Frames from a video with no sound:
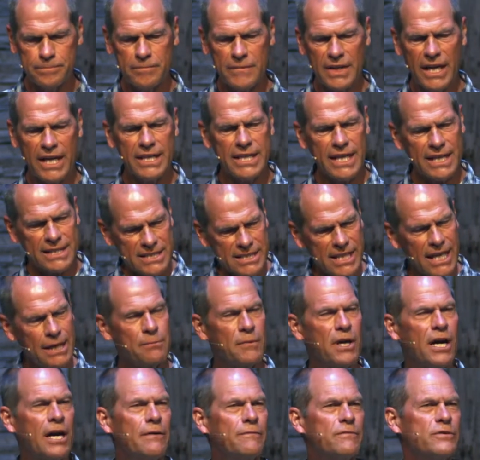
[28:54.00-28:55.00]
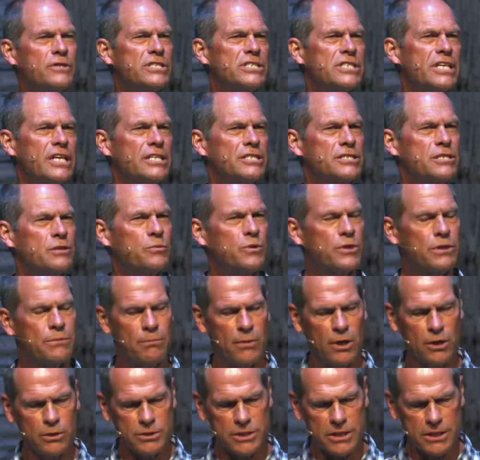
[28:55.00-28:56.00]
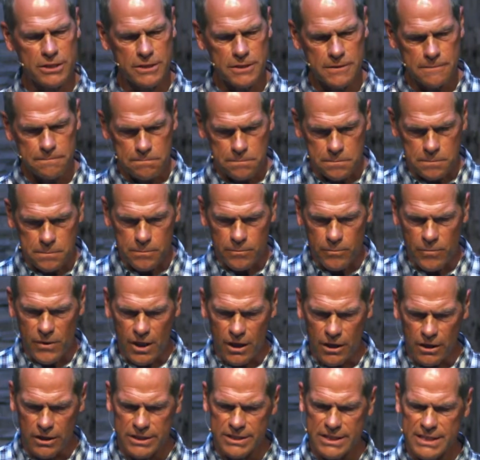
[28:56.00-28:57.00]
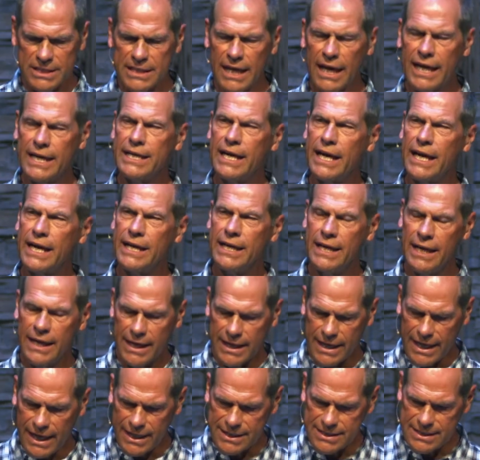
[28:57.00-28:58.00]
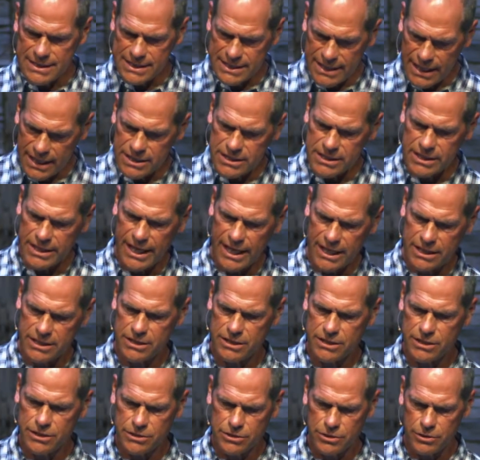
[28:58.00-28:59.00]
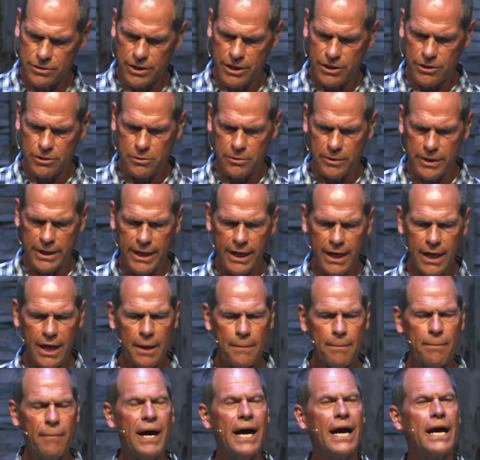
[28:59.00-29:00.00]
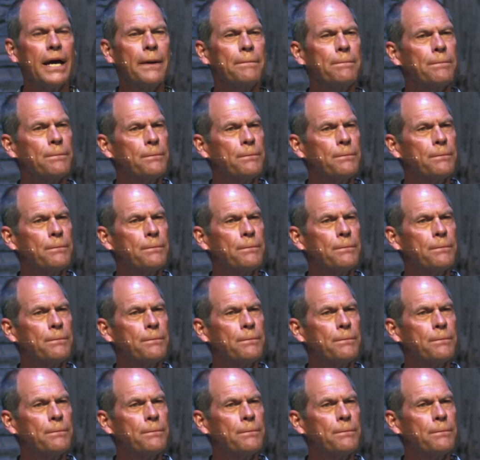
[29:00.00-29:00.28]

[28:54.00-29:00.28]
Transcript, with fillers: In that same conversation with Moses on Sinai, God says in Exodus thirty-three, my